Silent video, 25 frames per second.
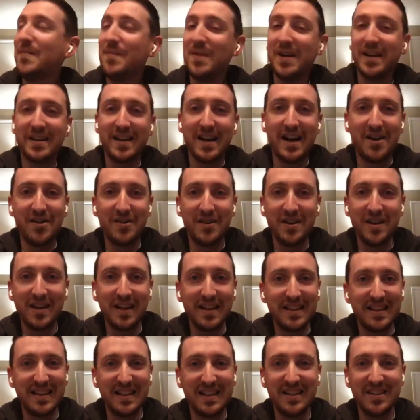I counted, I
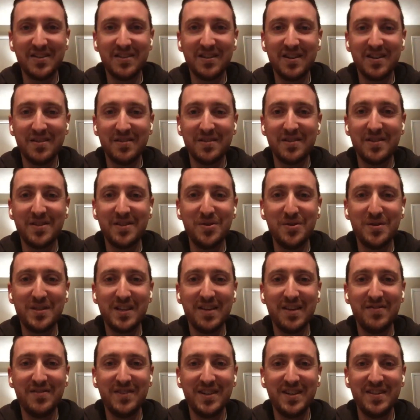think around
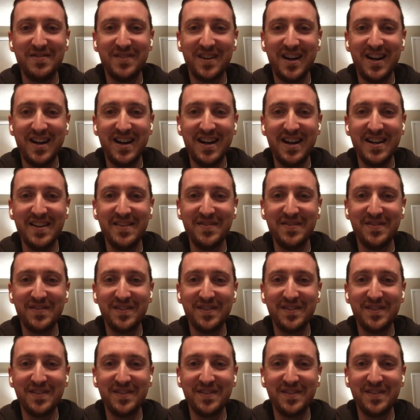275.